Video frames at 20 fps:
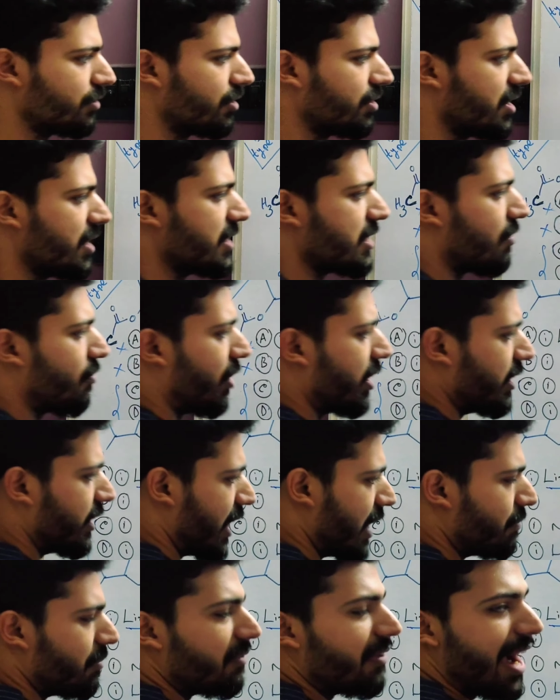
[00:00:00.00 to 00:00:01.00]
So this is a one
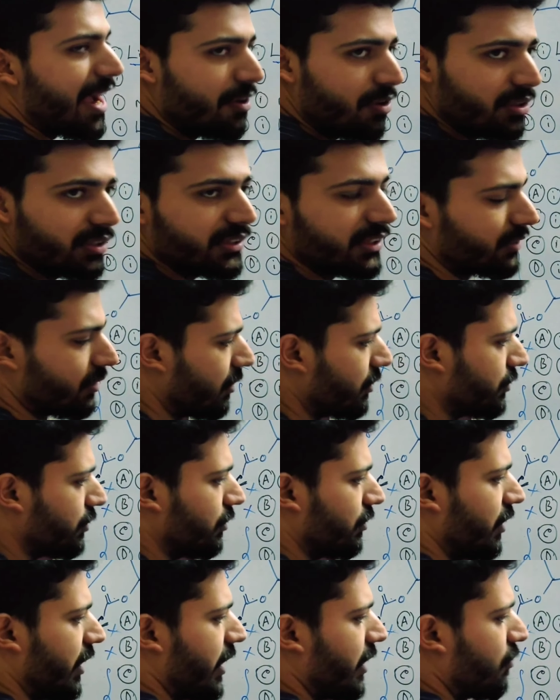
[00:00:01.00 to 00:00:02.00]
type of hydrolysis
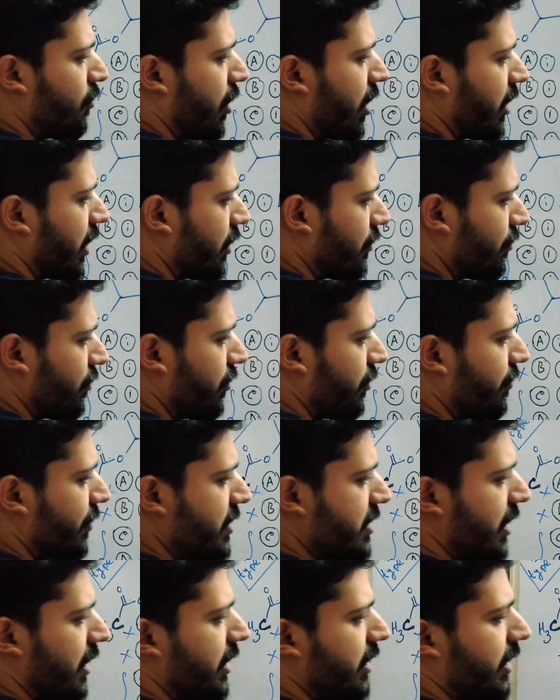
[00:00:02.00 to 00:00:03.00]
also, like water
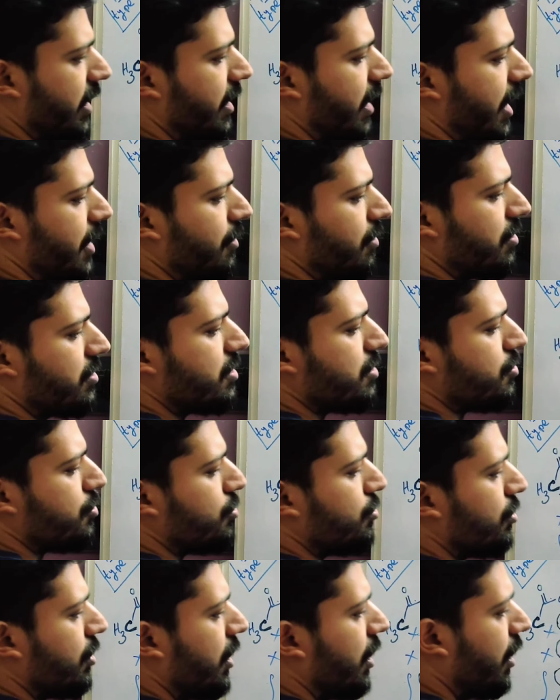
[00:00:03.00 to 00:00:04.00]
basically get hydrolysis
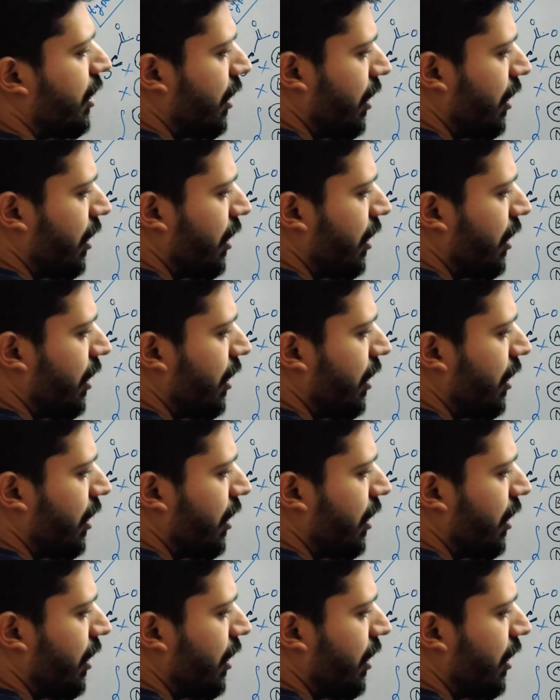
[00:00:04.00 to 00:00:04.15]
to